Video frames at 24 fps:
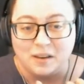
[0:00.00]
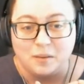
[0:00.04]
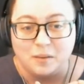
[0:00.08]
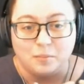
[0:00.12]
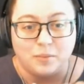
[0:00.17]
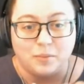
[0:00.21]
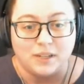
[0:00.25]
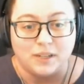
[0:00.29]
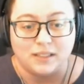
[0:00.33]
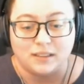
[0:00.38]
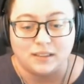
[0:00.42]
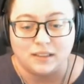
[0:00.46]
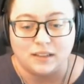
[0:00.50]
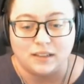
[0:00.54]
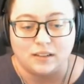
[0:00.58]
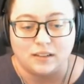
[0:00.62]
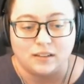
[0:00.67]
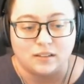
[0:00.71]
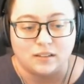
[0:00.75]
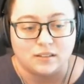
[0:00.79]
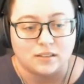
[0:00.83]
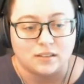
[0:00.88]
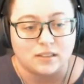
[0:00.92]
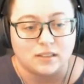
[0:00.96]
but
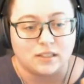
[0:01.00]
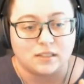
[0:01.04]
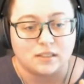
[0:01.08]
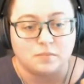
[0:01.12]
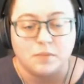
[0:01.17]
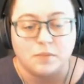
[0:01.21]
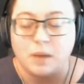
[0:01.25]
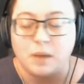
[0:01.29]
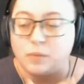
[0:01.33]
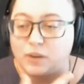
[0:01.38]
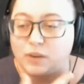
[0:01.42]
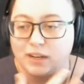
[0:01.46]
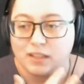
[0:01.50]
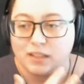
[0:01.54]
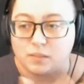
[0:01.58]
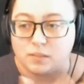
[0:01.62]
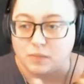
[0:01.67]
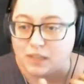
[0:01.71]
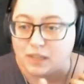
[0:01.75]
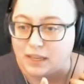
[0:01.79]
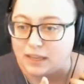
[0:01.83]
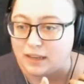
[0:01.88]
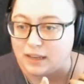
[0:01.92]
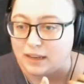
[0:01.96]
there's this memories
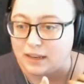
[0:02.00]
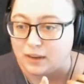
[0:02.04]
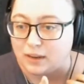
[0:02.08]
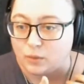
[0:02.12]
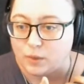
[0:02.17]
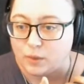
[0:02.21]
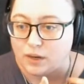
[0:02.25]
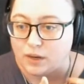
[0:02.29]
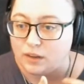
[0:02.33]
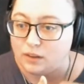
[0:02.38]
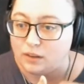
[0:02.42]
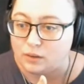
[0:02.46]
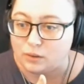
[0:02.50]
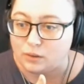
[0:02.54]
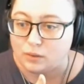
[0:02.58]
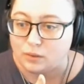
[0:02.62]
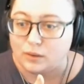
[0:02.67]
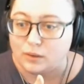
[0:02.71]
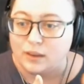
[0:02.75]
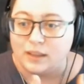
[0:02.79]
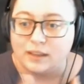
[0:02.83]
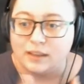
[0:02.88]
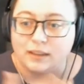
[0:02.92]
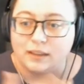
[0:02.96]
mechanic where you
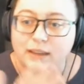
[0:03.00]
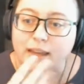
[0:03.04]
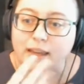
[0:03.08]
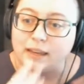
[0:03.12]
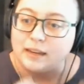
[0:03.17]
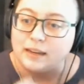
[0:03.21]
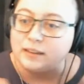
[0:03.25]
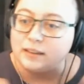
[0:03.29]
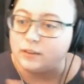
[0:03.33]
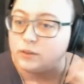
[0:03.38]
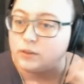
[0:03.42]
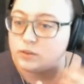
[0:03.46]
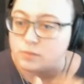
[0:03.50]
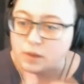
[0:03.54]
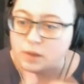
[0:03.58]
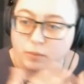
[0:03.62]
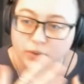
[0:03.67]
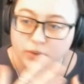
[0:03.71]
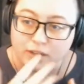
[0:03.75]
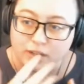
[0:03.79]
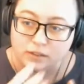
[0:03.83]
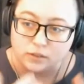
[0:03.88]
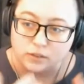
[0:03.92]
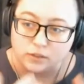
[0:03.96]
gain and lose
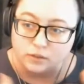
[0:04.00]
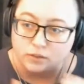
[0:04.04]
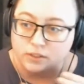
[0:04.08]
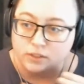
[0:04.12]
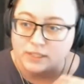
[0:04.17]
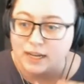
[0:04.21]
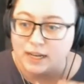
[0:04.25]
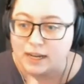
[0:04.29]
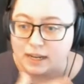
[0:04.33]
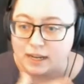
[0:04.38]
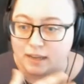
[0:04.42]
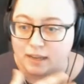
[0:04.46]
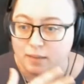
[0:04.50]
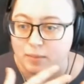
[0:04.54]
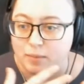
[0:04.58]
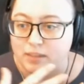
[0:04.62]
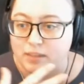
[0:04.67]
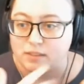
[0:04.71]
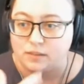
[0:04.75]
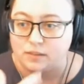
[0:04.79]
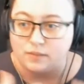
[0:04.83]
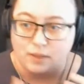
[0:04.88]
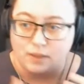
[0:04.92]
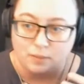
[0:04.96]
memories over time as
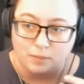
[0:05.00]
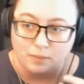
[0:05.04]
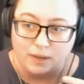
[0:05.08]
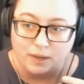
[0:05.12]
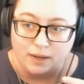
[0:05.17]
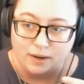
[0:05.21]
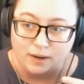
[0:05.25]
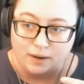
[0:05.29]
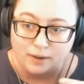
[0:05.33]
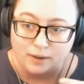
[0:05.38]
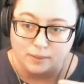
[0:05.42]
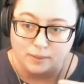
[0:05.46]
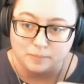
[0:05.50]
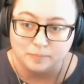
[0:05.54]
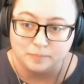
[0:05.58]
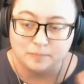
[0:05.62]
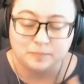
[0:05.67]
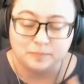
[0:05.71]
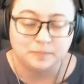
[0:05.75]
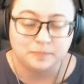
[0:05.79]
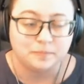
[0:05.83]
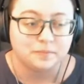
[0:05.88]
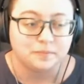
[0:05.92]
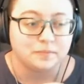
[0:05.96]
a vampire.
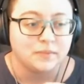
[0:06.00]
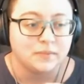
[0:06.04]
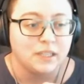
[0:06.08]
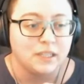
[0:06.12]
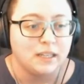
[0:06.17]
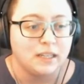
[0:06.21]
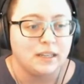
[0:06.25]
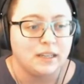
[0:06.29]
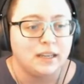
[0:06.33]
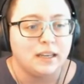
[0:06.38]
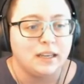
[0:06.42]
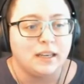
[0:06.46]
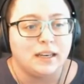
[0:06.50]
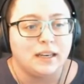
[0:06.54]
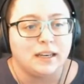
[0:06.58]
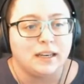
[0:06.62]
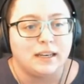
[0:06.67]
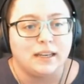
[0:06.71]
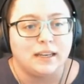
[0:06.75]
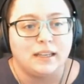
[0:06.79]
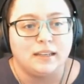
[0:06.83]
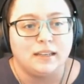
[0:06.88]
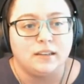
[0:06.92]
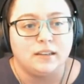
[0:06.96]

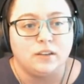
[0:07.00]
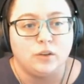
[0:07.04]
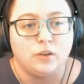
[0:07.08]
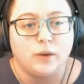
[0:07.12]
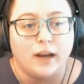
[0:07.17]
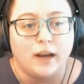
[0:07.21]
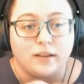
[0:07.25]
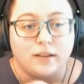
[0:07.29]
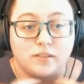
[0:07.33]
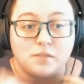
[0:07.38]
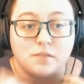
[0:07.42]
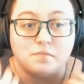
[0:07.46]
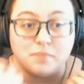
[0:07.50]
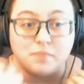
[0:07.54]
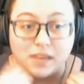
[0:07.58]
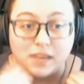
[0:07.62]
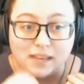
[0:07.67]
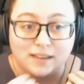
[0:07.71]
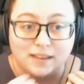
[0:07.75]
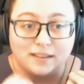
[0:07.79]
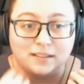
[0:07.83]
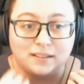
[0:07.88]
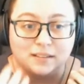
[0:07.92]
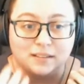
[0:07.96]
And you have to
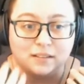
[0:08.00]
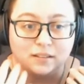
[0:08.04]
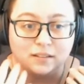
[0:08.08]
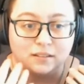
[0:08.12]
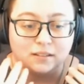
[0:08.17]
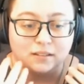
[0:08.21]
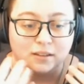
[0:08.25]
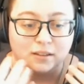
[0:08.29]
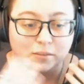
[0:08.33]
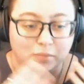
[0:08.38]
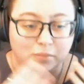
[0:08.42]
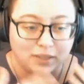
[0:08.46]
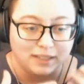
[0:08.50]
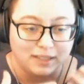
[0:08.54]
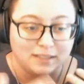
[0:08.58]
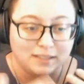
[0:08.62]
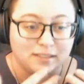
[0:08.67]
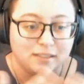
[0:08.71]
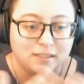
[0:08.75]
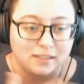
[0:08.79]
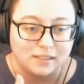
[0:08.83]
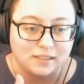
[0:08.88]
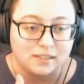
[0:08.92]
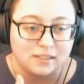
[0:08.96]
make complex
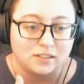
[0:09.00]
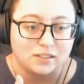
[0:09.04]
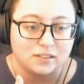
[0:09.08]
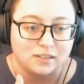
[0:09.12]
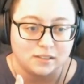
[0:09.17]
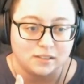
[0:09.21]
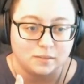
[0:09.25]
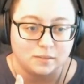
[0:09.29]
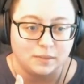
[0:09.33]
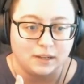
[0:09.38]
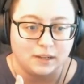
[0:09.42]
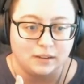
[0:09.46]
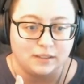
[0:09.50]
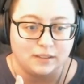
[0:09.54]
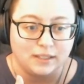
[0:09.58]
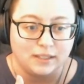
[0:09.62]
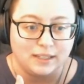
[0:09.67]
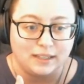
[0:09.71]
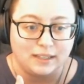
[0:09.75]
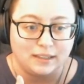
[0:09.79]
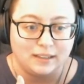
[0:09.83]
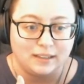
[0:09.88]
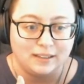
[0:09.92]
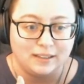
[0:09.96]
decisions about
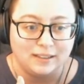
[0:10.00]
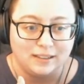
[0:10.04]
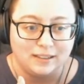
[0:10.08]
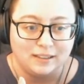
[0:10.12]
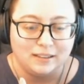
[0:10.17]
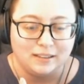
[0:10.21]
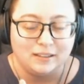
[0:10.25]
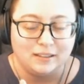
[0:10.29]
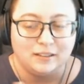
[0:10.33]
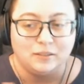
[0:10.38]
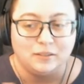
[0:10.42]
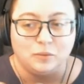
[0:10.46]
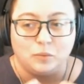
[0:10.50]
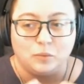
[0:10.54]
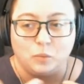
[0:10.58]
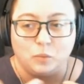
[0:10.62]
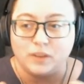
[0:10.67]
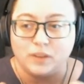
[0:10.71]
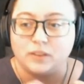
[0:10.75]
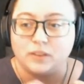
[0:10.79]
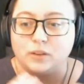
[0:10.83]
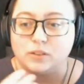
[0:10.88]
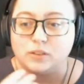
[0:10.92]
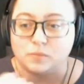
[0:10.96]
like
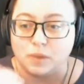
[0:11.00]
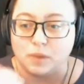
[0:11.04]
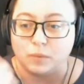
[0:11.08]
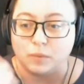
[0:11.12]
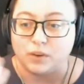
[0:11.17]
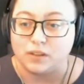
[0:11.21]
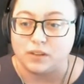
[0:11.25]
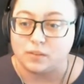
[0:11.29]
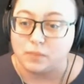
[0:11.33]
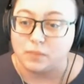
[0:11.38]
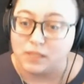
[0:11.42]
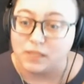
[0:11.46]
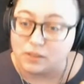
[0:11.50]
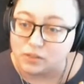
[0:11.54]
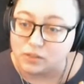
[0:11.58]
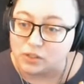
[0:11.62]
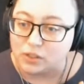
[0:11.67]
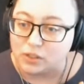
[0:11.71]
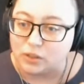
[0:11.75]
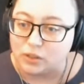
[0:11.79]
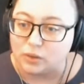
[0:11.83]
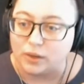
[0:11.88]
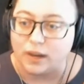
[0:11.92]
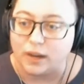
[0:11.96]
what those memories mean to
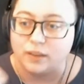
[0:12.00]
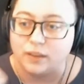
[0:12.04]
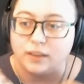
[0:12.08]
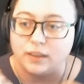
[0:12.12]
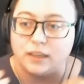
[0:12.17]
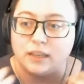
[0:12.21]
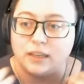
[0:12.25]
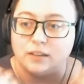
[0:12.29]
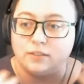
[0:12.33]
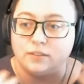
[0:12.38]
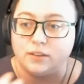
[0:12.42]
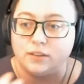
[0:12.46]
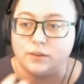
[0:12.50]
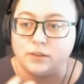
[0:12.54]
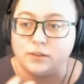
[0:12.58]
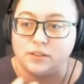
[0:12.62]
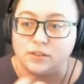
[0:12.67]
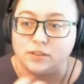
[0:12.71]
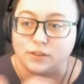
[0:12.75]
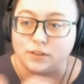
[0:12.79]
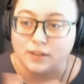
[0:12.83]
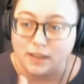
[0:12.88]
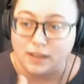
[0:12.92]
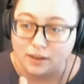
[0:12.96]
you, how they influence
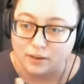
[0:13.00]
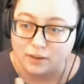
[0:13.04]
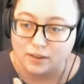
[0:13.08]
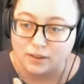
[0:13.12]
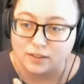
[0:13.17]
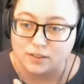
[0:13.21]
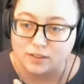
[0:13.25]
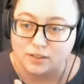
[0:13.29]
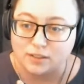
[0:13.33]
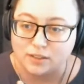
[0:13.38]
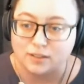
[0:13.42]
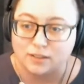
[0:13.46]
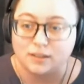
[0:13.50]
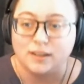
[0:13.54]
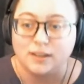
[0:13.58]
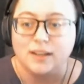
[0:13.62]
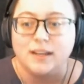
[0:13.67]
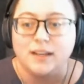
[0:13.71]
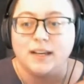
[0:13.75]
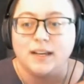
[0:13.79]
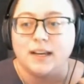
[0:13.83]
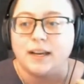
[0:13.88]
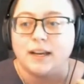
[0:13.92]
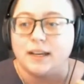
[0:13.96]
your character,
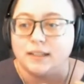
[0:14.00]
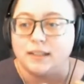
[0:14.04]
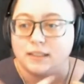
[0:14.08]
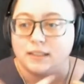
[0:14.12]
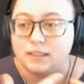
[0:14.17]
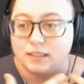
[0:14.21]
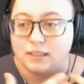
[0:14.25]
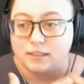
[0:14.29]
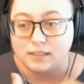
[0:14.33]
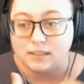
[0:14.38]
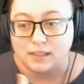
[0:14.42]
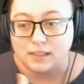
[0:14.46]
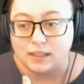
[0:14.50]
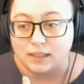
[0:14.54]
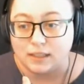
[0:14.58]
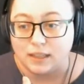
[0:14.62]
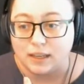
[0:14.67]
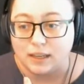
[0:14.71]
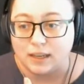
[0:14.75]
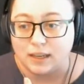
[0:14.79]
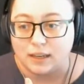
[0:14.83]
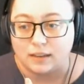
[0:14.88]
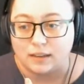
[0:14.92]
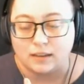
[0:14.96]
and things like
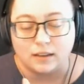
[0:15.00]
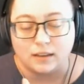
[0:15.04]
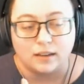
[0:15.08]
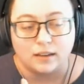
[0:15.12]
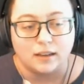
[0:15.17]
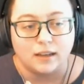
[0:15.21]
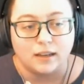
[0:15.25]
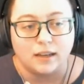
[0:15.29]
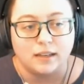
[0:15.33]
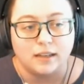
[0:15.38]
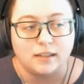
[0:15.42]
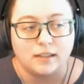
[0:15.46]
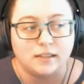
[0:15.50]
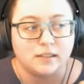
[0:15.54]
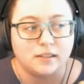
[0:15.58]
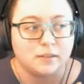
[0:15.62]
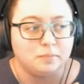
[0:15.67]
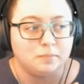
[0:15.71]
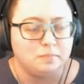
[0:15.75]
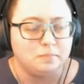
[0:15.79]
that. And